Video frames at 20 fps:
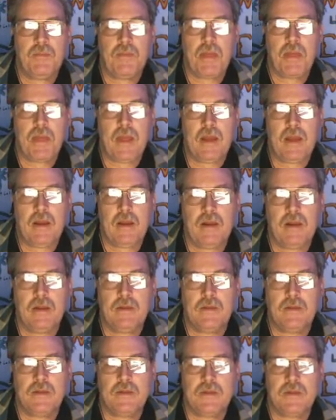
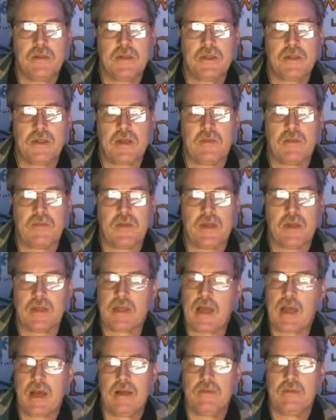and stuff like
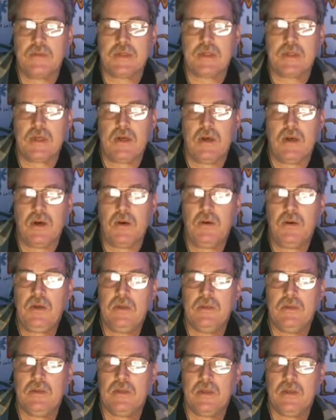that. So
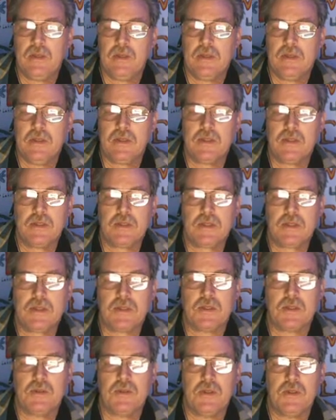this is
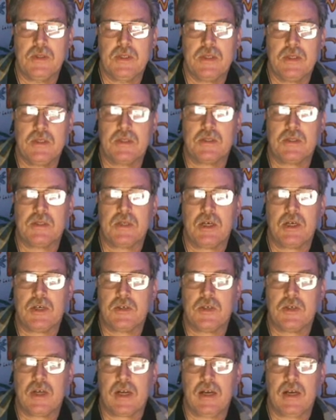cool. This Star
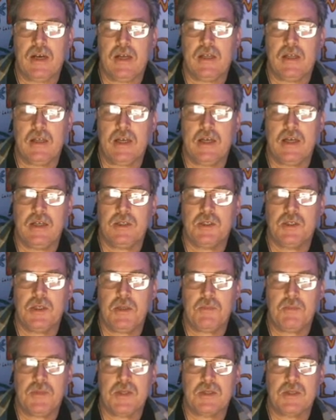Trek Online
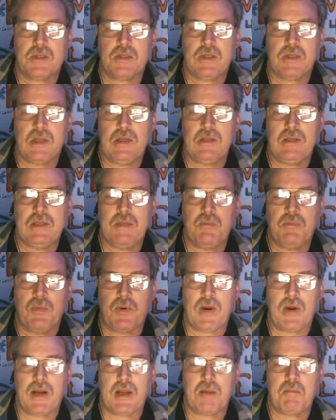ship is slowly
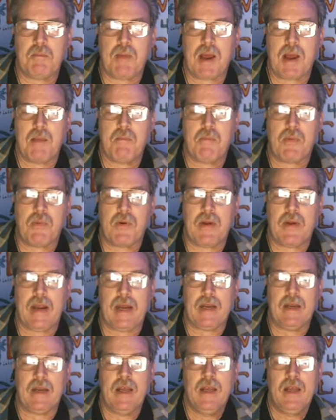breaking my
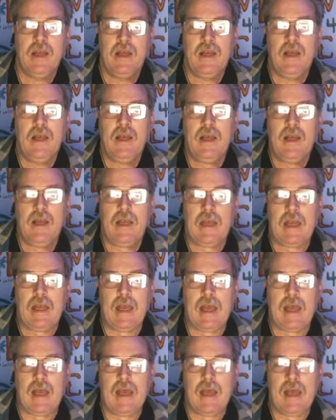brain.
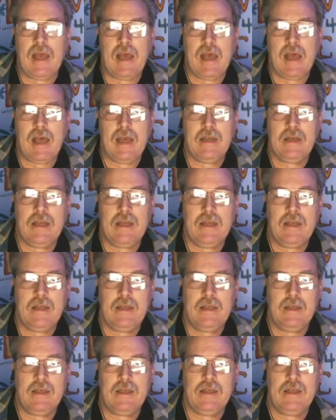And
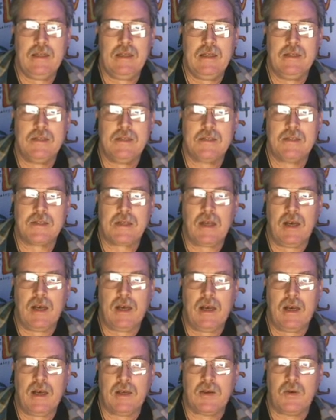it is
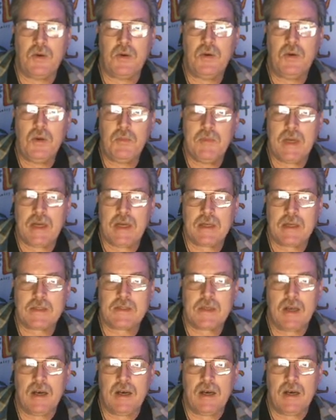a cool
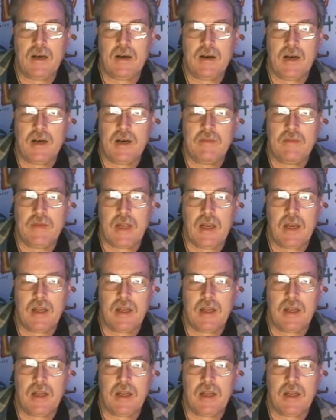mix of a